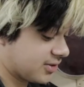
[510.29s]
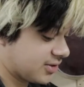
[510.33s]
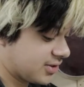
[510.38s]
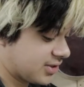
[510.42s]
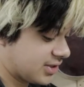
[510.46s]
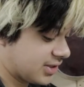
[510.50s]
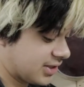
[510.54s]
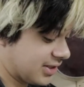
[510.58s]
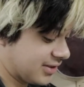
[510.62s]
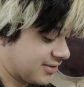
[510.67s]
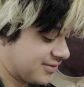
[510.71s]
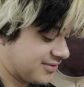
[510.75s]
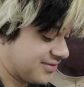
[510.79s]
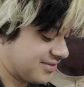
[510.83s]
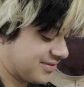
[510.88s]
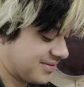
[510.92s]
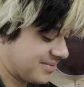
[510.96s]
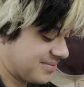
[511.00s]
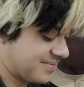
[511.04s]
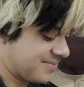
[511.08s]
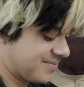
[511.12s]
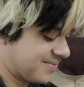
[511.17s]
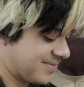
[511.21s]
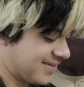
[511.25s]
good stuff.
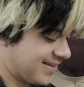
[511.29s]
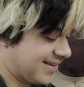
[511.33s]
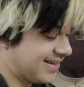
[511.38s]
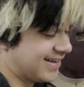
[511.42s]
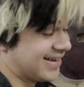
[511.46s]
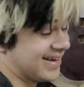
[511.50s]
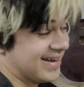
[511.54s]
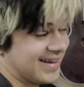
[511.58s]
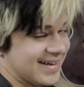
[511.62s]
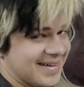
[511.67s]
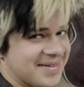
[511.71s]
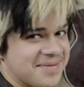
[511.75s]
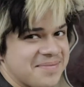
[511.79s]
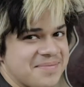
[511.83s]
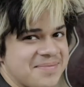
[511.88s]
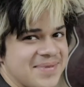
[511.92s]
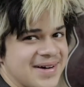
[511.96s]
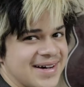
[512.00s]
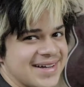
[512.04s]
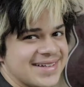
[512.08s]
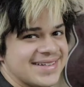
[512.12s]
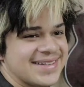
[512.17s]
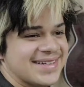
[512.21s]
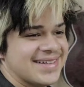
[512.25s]
Yeah,
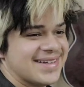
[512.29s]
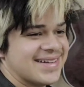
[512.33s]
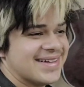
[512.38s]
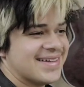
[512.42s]
but